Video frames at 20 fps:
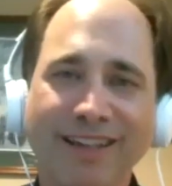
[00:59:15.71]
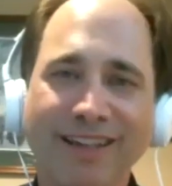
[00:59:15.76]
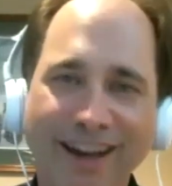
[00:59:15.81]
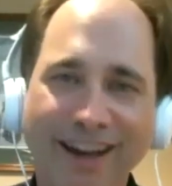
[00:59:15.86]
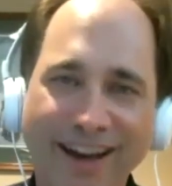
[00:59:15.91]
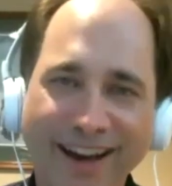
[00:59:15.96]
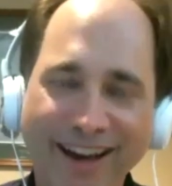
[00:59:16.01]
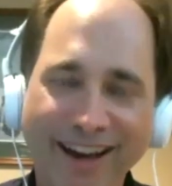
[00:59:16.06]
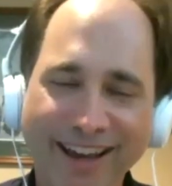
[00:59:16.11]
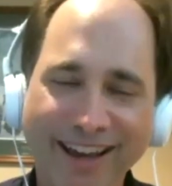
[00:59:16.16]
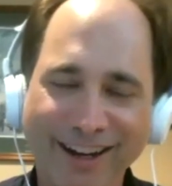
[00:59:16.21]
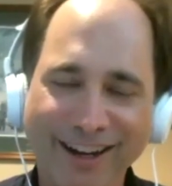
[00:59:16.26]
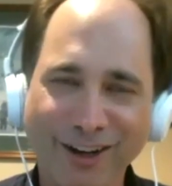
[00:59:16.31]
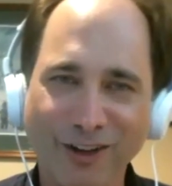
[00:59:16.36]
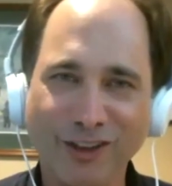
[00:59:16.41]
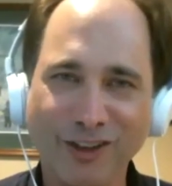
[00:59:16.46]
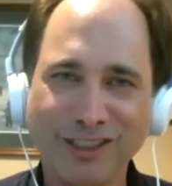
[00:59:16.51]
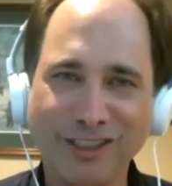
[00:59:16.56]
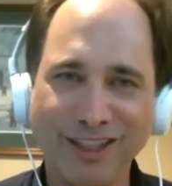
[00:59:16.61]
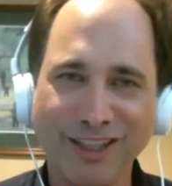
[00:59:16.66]
Uh, and I
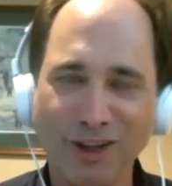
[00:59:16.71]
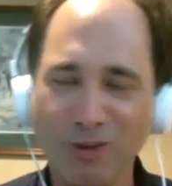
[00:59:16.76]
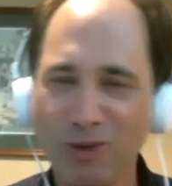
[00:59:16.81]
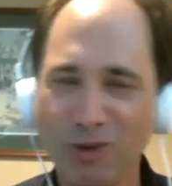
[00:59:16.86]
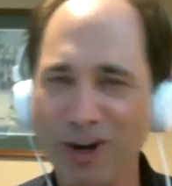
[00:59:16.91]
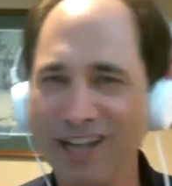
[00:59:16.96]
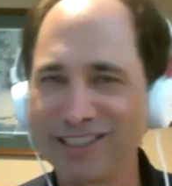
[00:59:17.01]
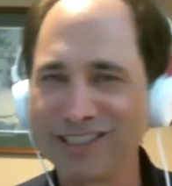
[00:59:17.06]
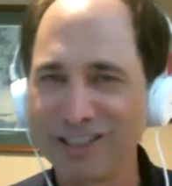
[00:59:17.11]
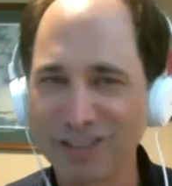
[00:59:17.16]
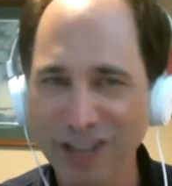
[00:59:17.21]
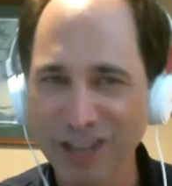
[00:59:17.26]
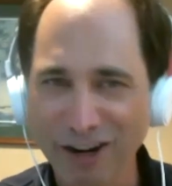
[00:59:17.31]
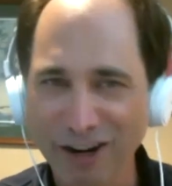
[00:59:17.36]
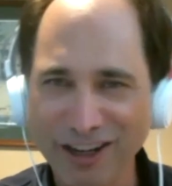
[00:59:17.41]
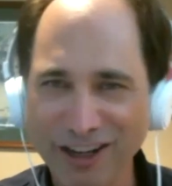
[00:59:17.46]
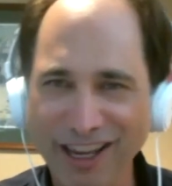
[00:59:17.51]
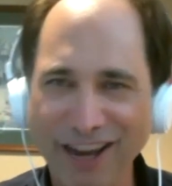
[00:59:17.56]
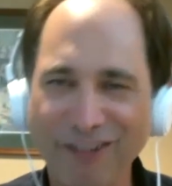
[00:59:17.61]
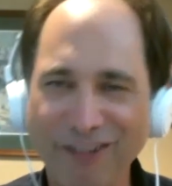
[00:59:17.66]
know this is a little more
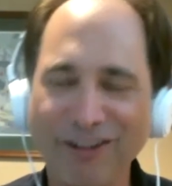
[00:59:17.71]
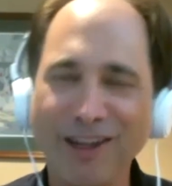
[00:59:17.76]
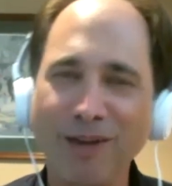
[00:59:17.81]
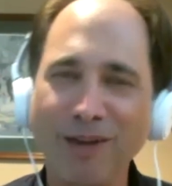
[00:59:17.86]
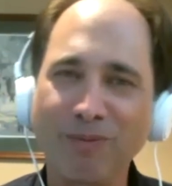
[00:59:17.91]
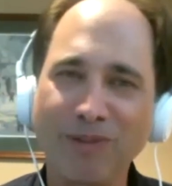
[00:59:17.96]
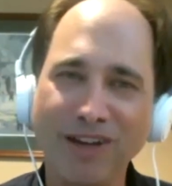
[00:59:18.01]
esoteric area,